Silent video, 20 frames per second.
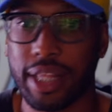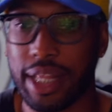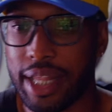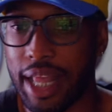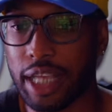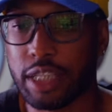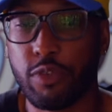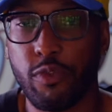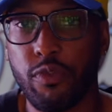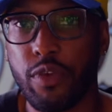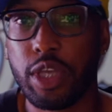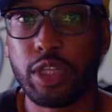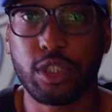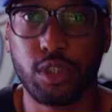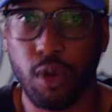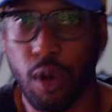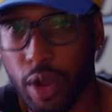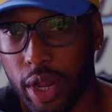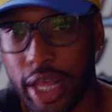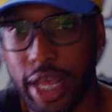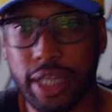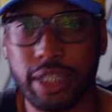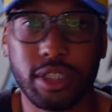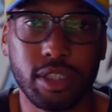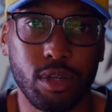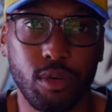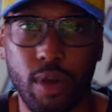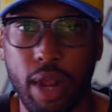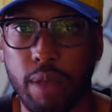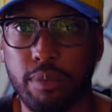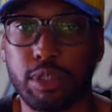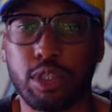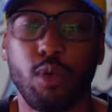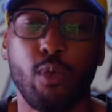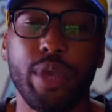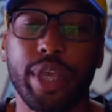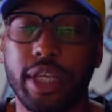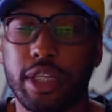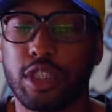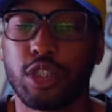The next feature on Instagram
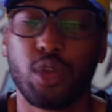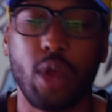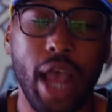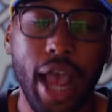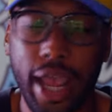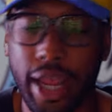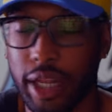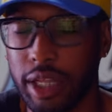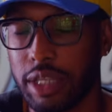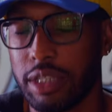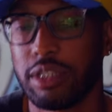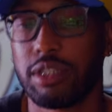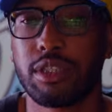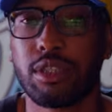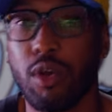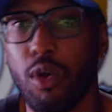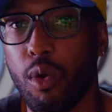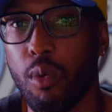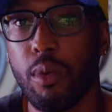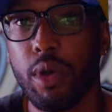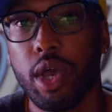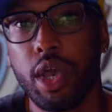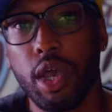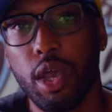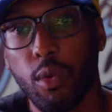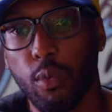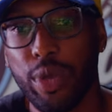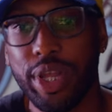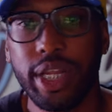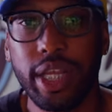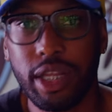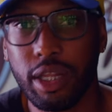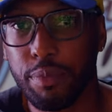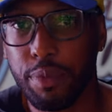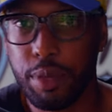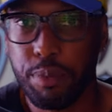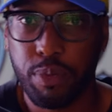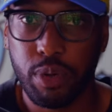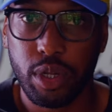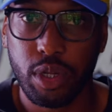so we can try and consume. We need to
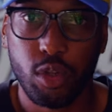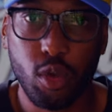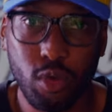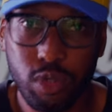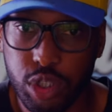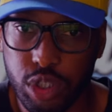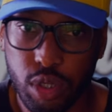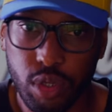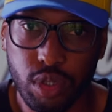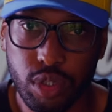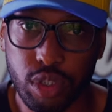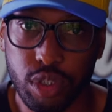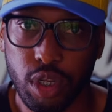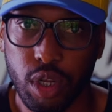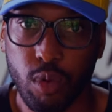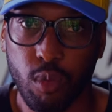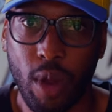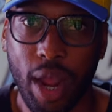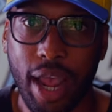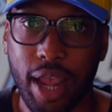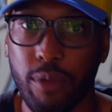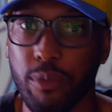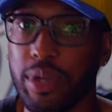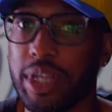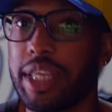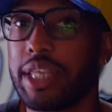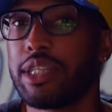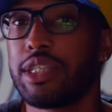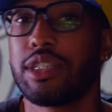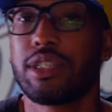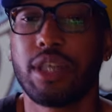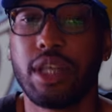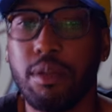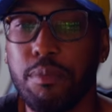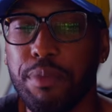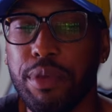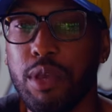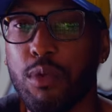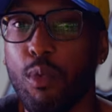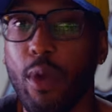be producers, right? We
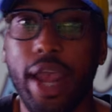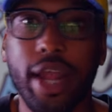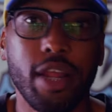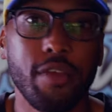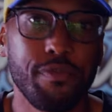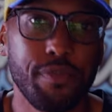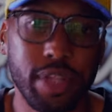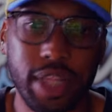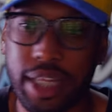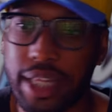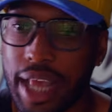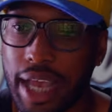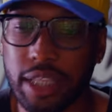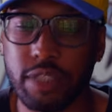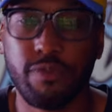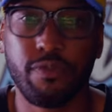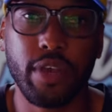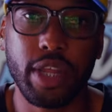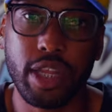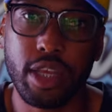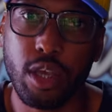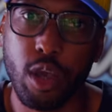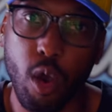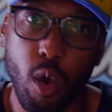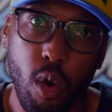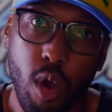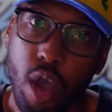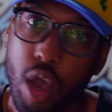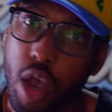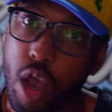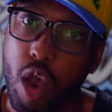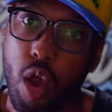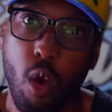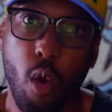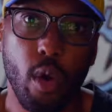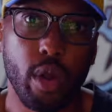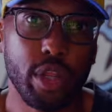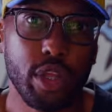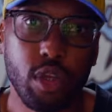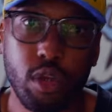shouldn't be waiting for the next video
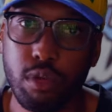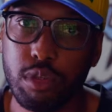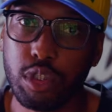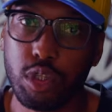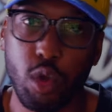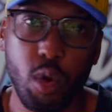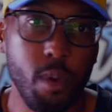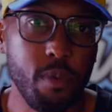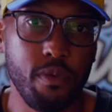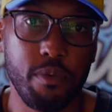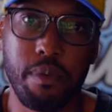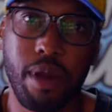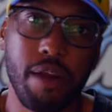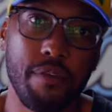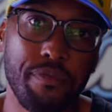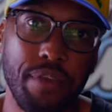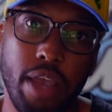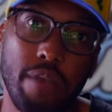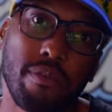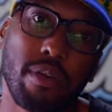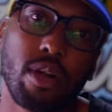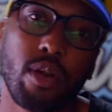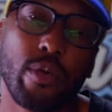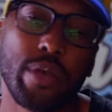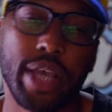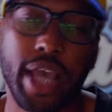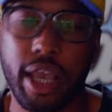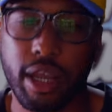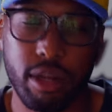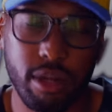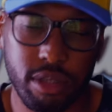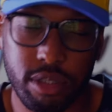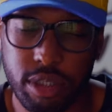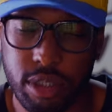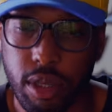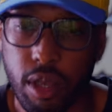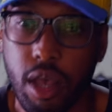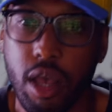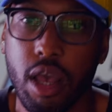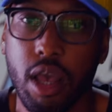on YouTube from our favorite
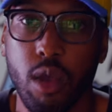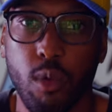creators.